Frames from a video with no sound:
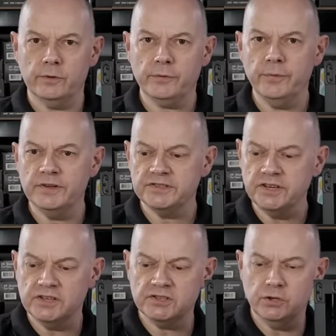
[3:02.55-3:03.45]
a
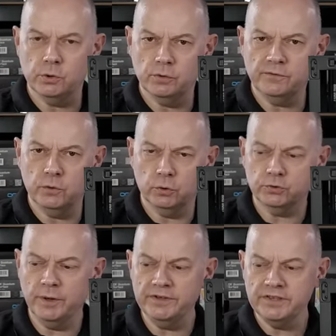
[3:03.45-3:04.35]
360 or a
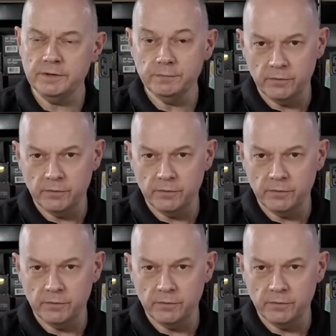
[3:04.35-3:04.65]
420.